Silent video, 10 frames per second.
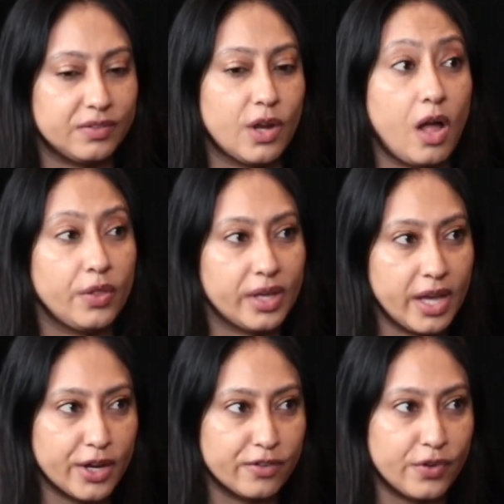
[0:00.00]
not looking at
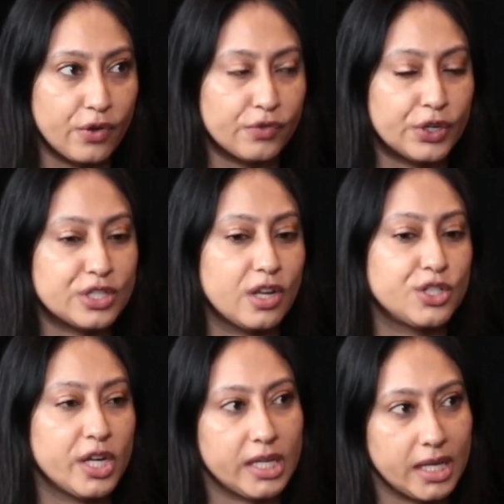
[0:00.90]
your phone first, not
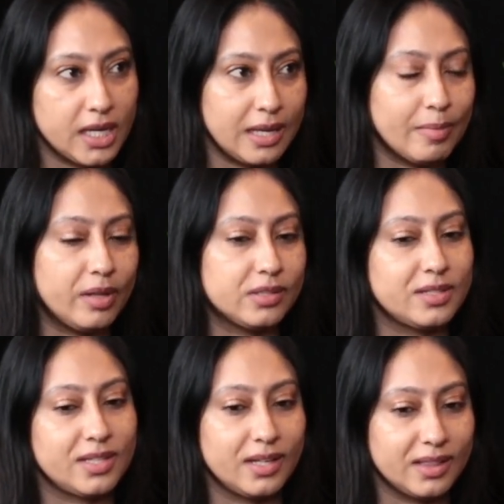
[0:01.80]
checking an email, not
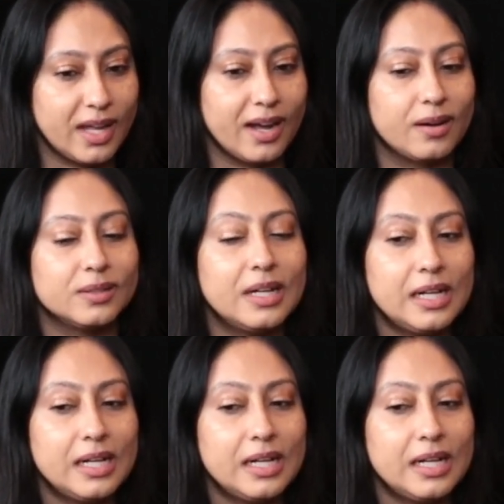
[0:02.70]
sending that out.